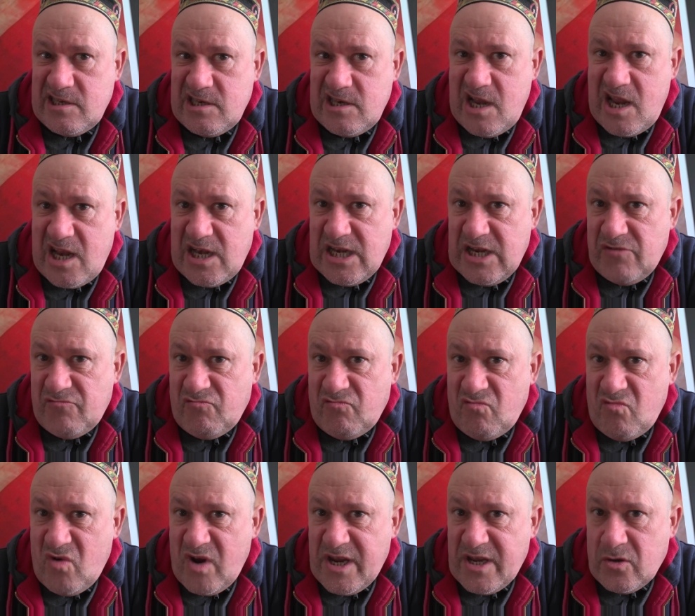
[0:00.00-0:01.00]
any
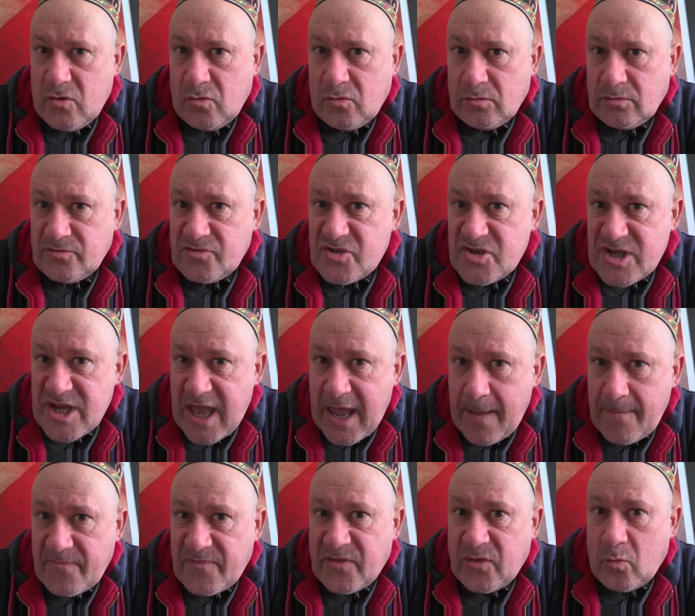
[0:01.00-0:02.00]
real
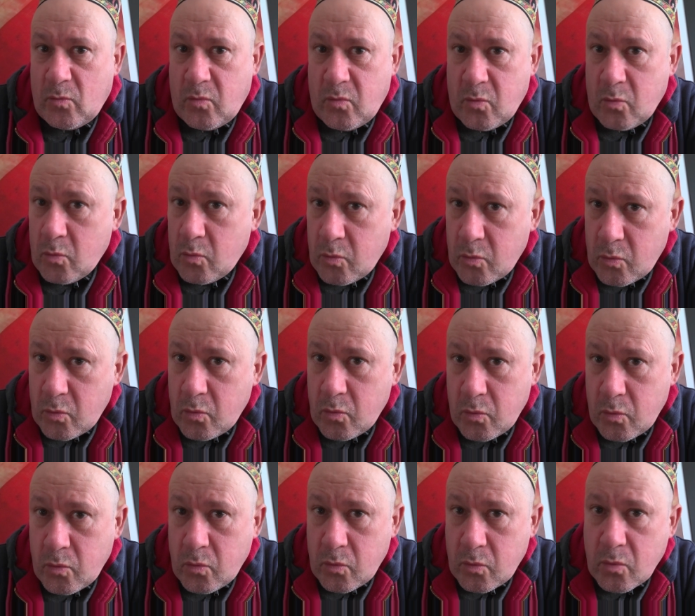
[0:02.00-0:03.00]
depth
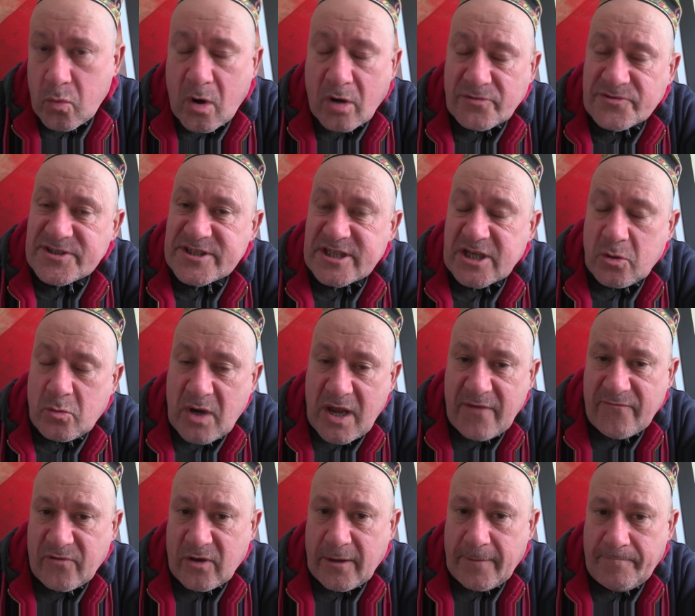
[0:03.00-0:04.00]

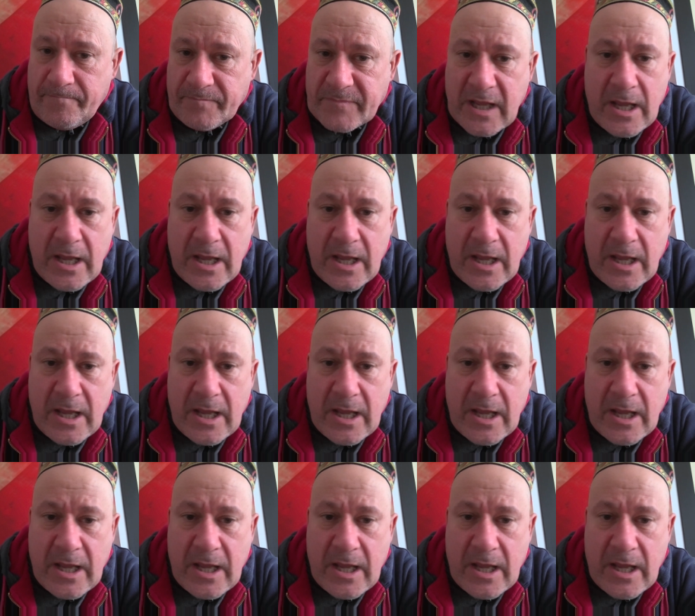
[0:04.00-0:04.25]
whatsoever.